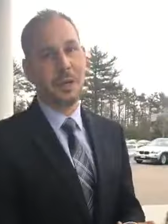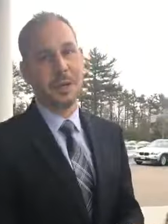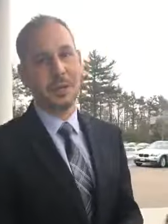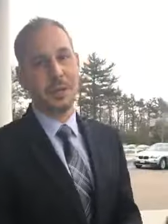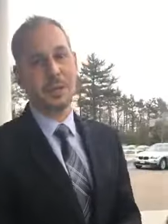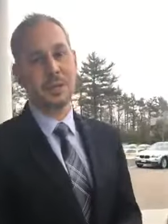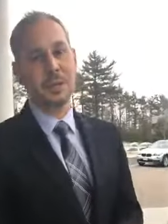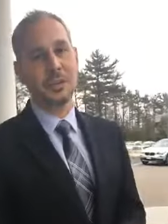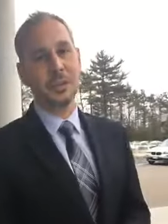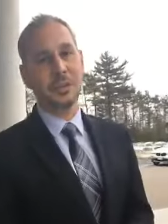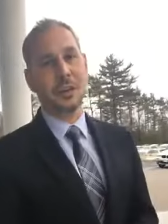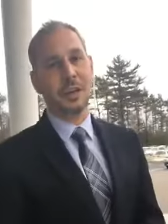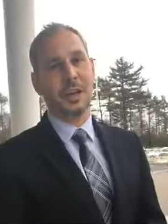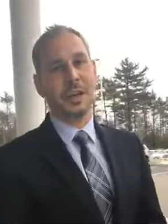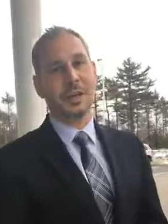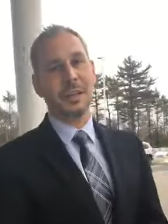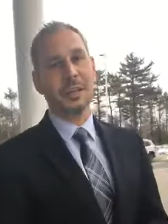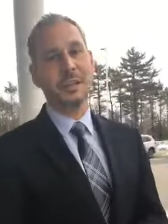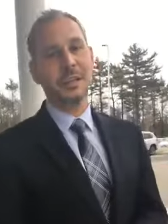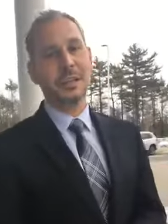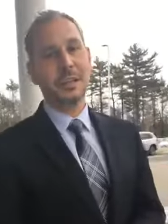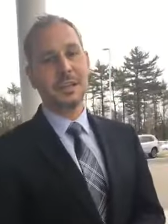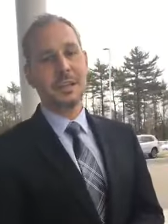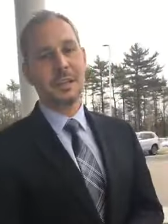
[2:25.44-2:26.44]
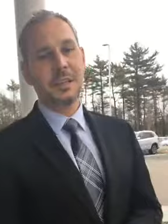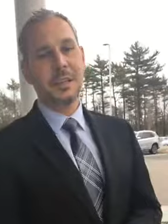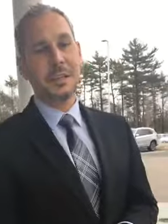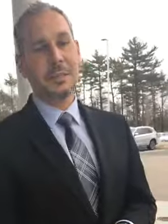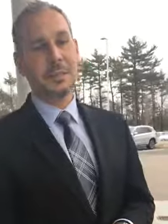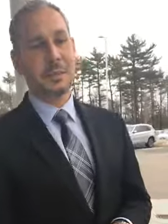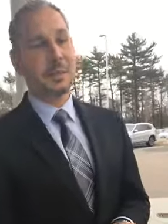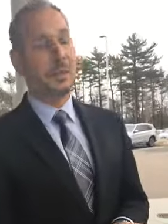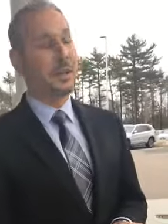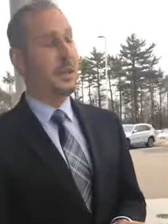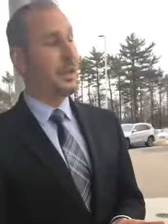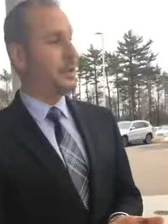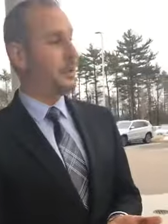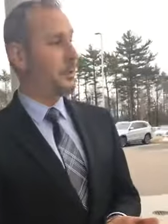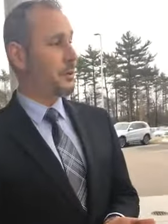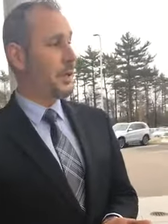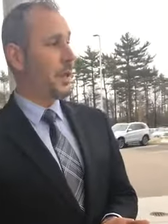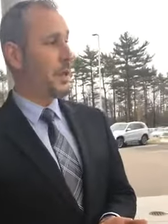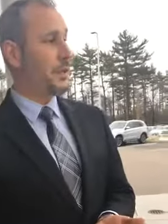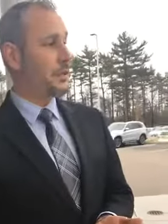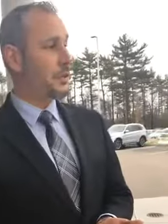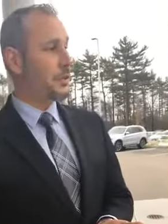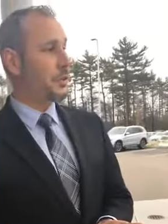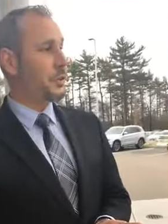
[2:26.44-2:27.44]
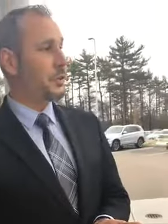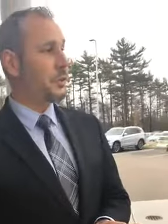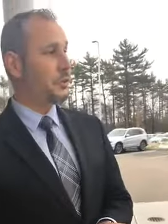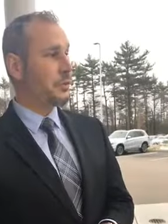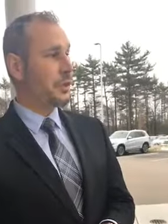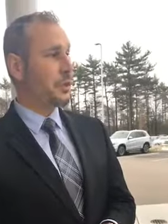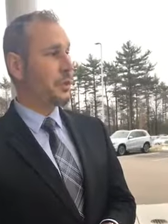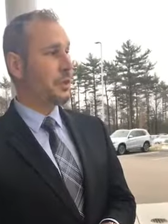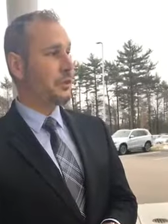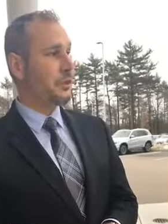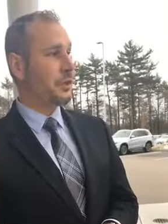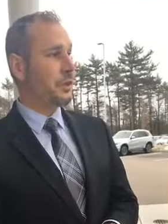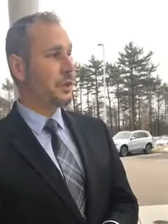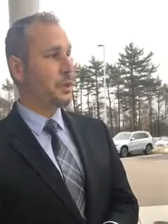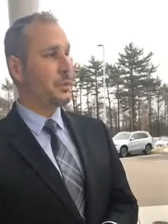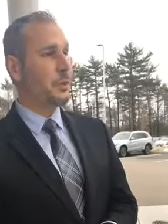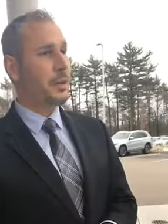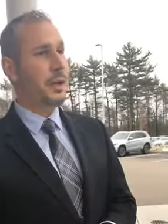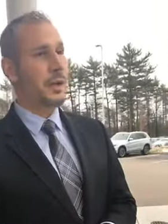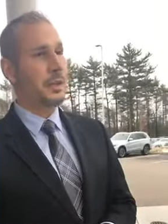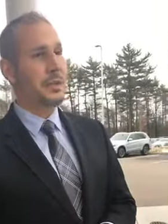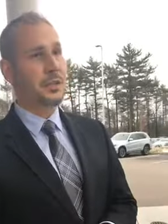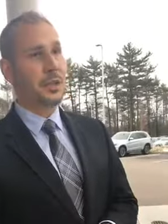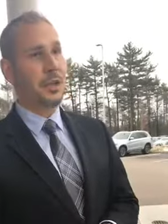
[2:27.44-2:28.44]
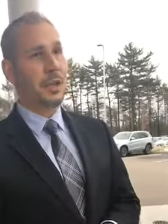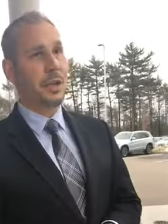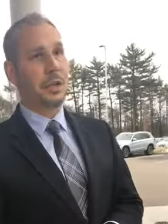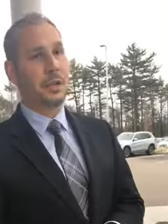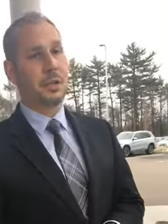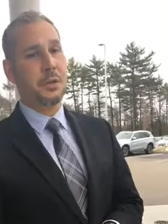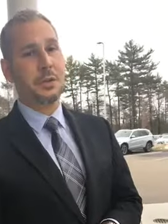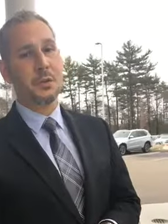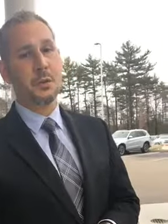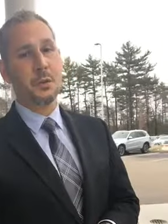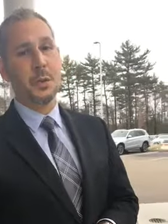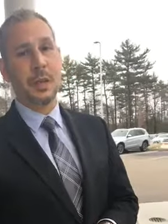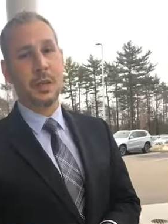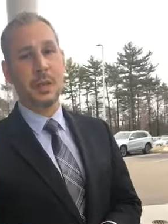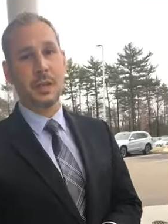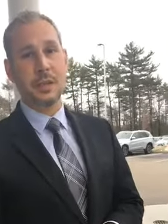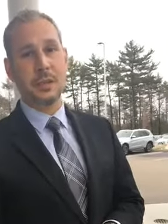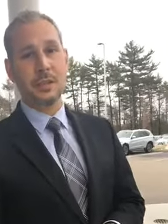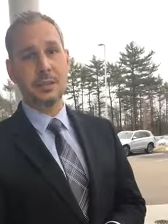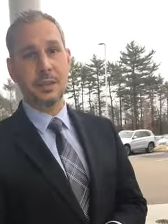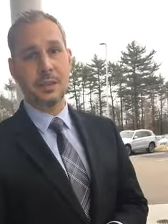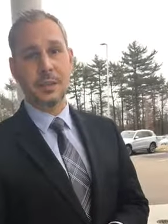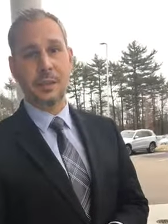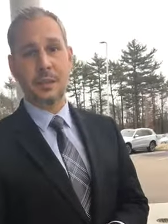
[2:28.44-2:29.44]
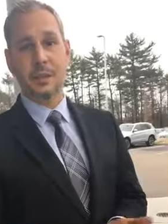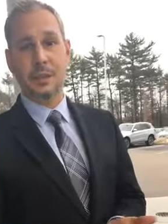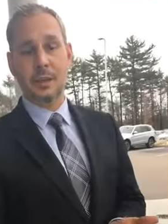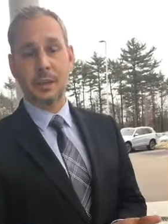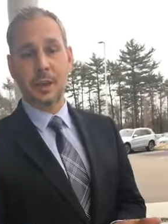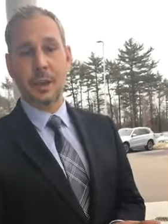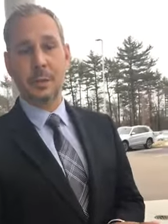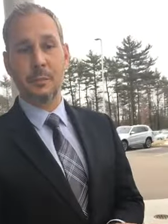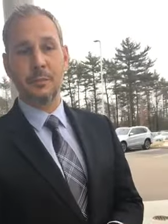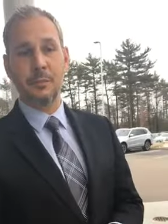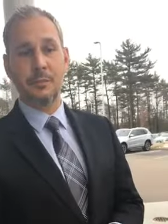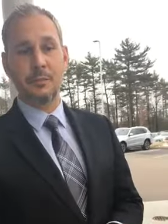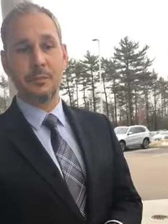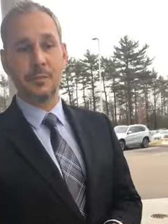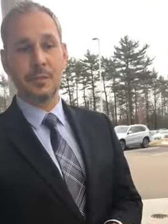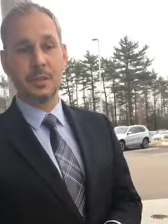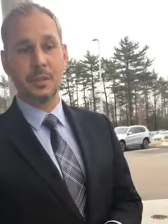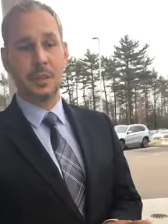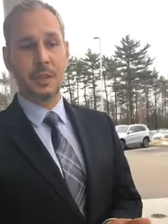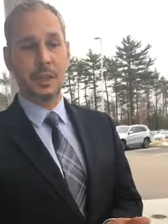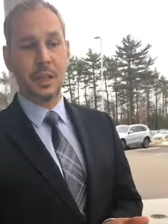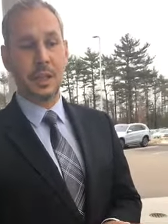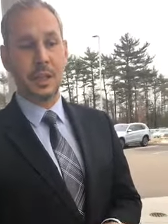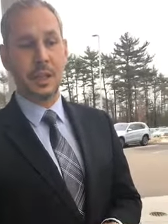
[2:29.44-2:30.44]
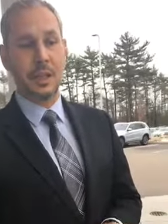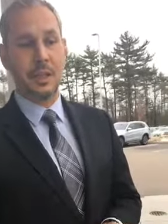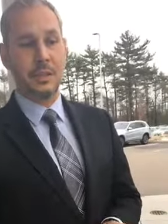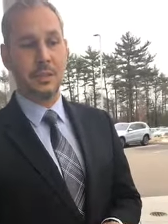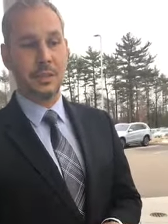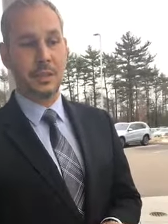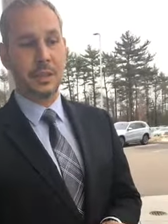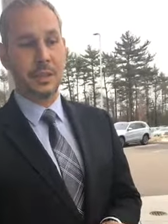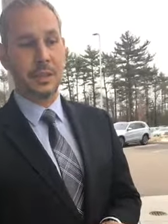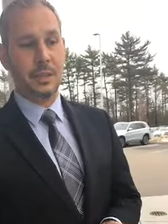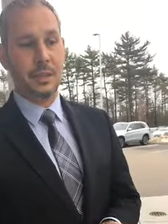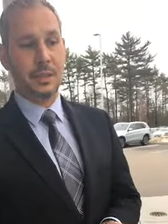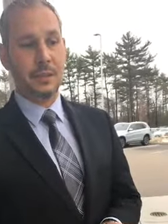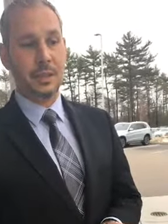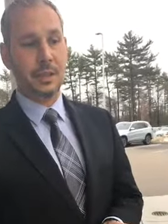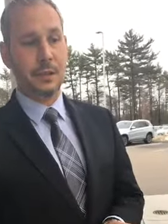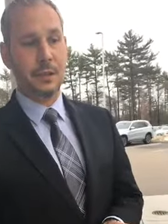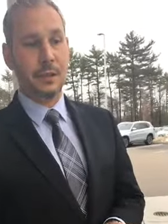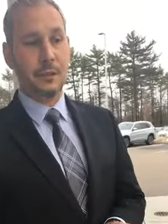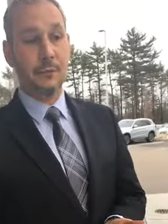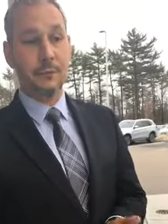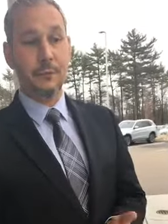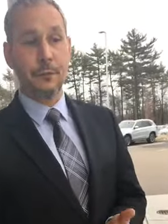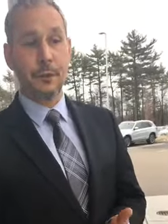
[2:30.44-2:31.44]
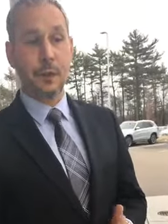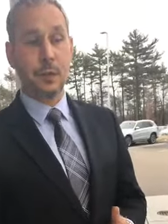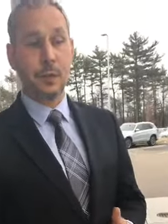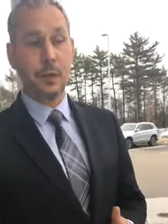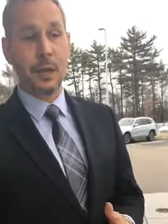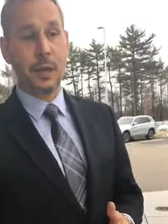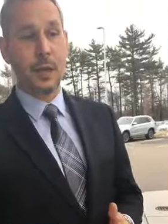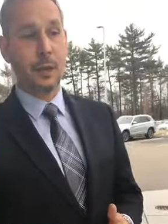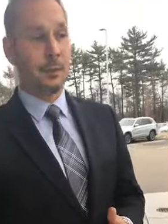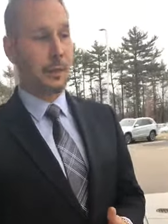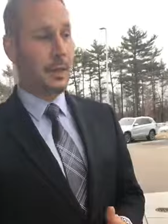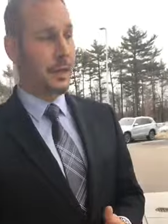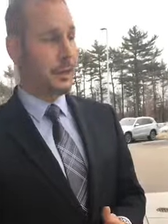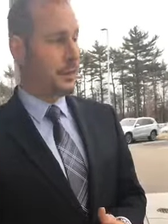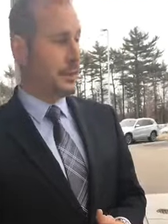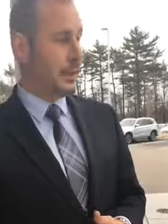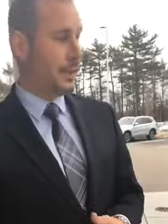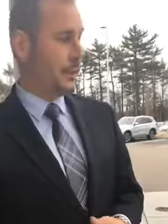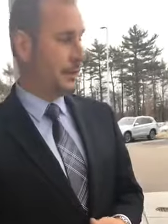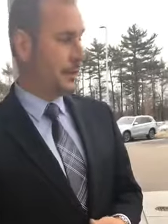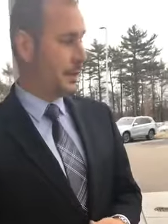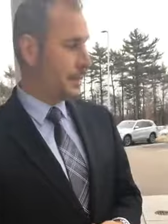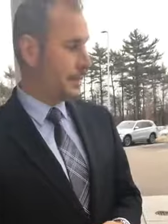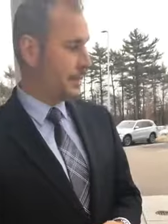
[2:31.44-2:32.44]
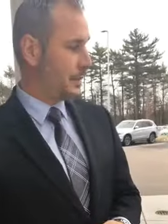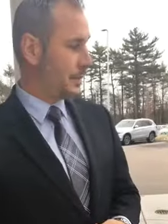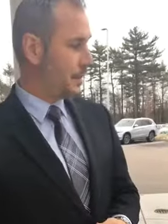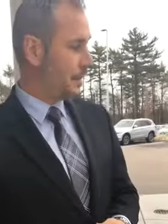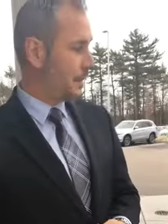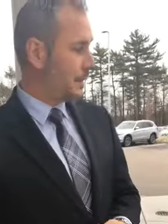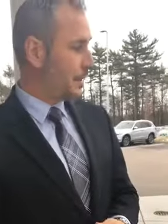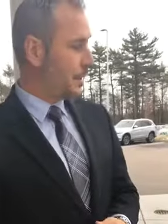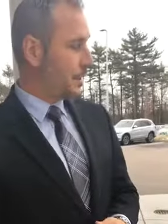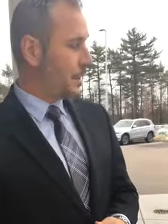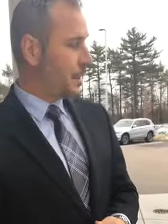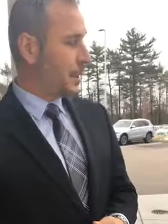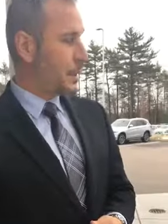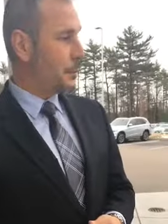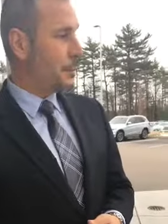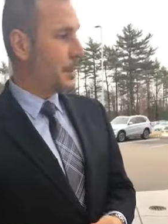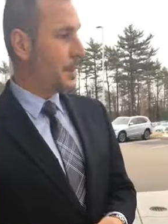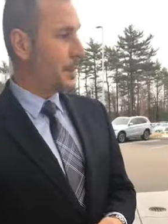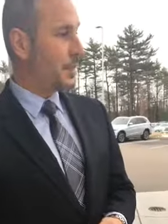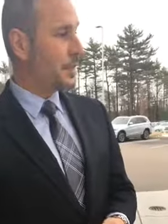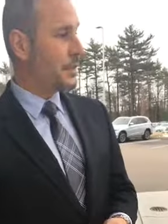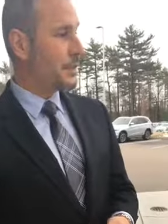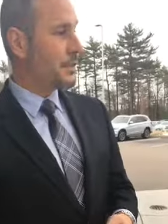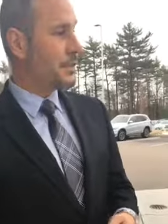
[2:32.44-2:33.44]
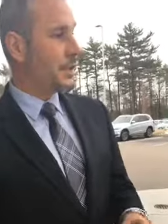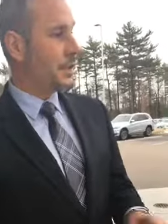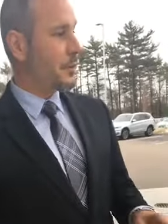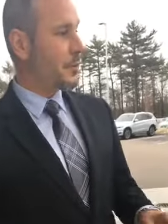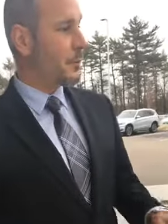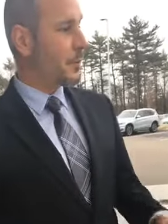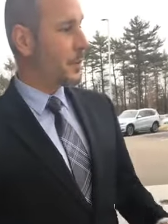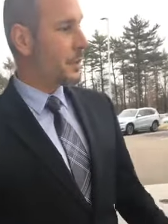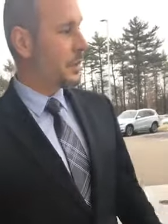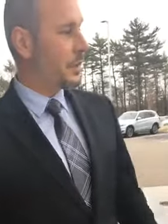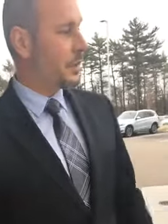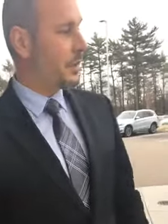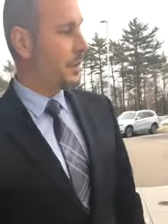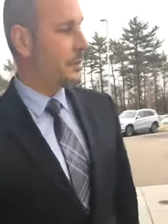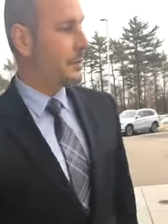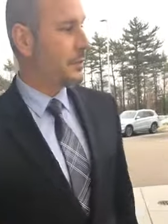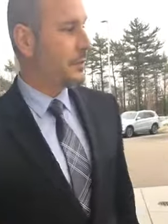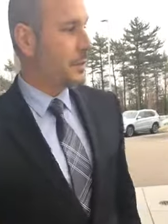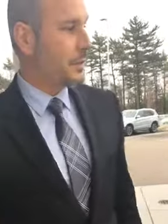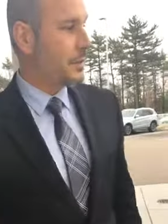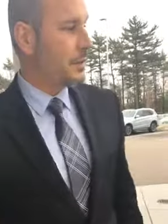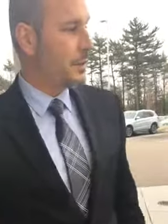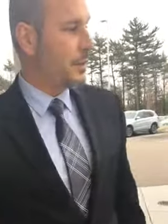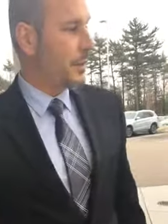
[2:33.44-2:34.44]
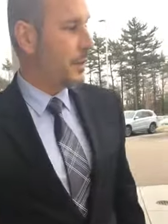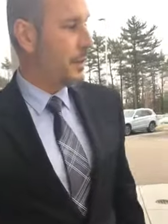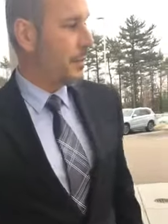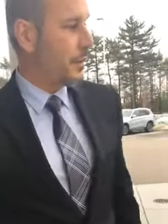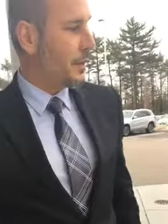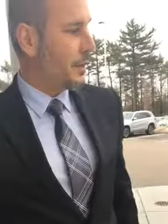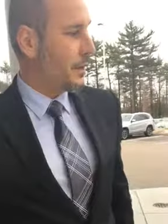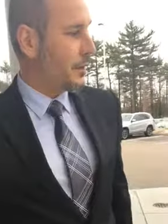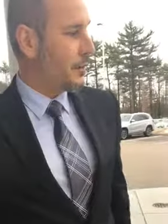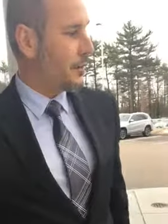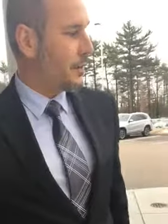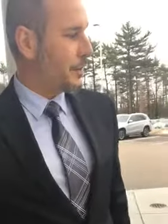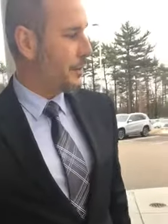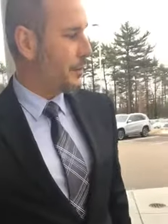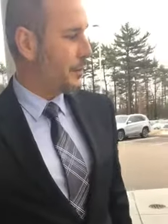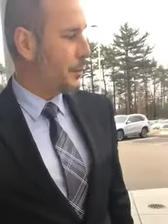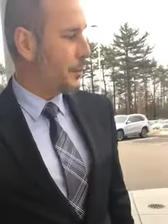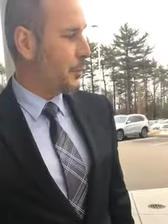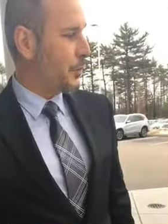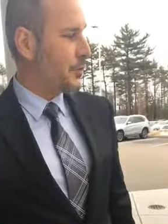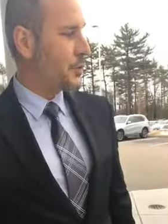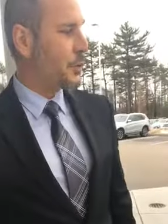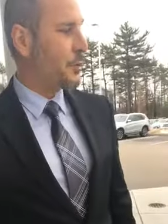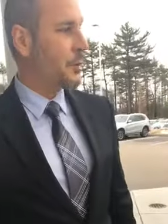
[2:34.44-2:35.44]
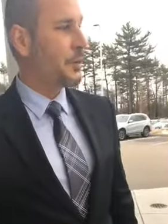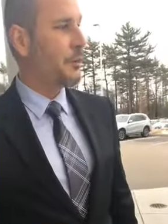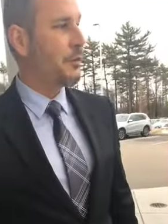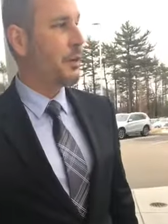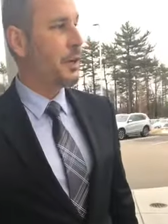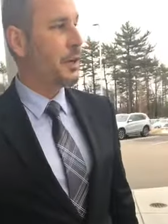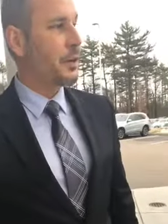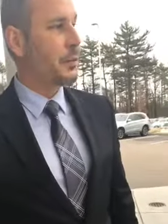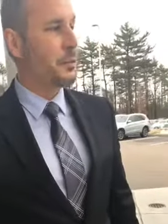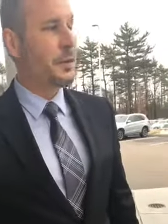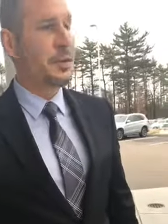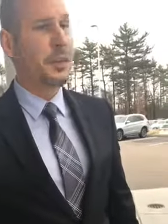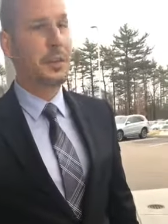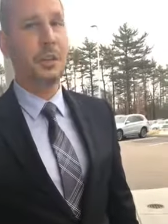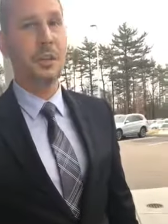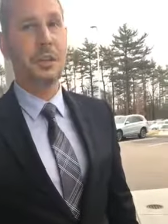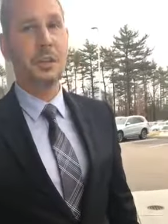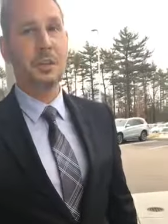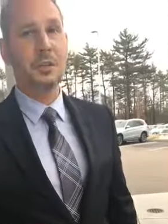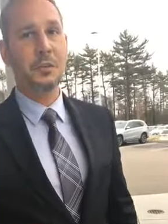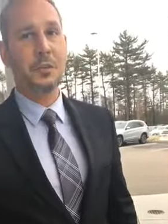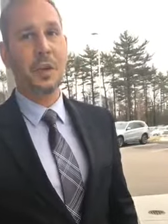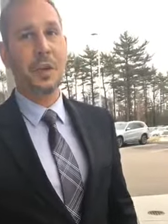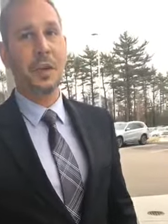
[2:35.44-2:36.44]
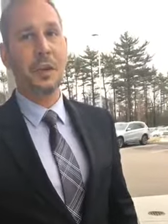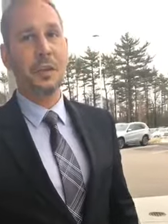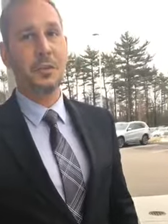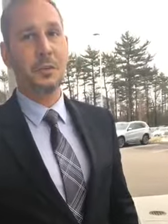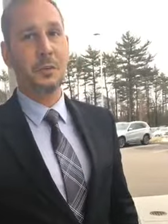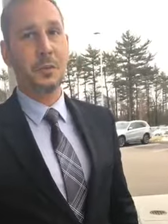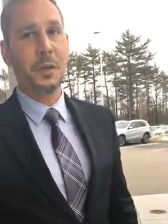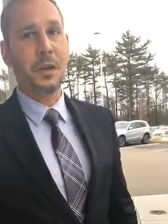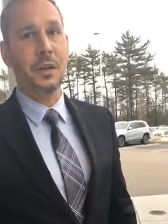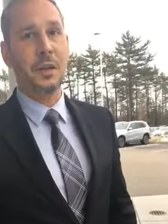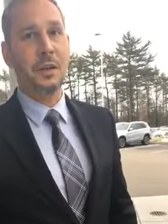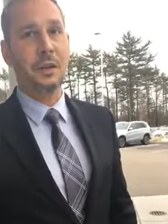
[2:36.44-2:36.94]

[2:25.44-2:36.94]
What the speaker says: on the track. It would actually do really, really well. It's not going to do as well as your M sedans and the full M SAVs, but this thing would be a force to be reckoned with on the track as well.